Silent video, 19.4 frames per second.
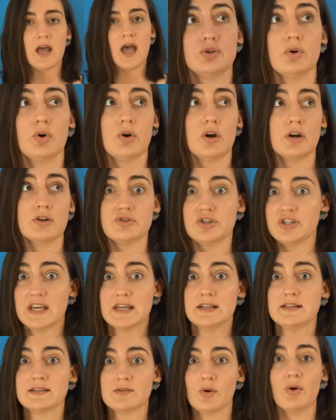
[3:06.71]
Your
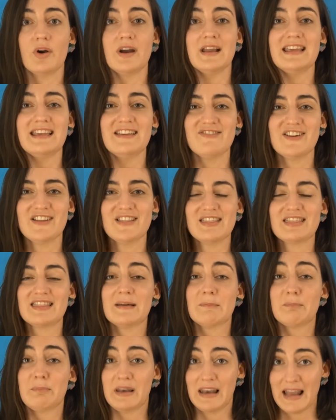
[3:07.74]
sheets or even the
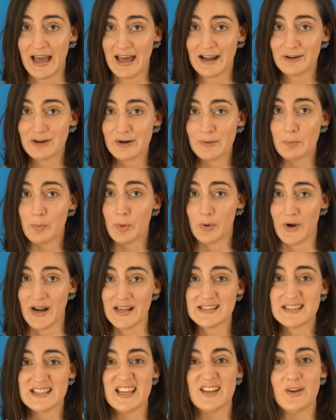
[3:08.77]
bladder
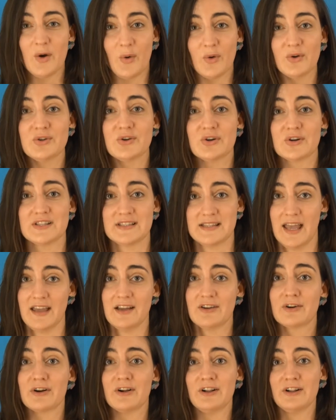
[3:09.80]
pressing on your
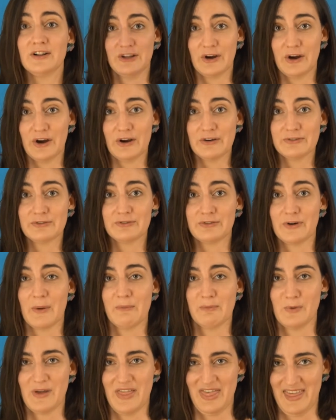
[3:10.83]
sacral nerve
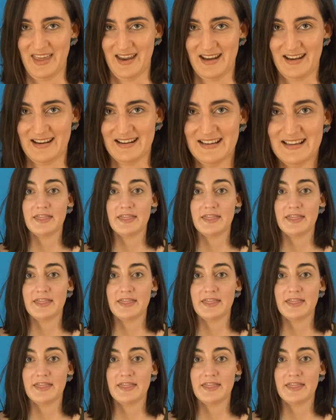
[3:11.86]
from within.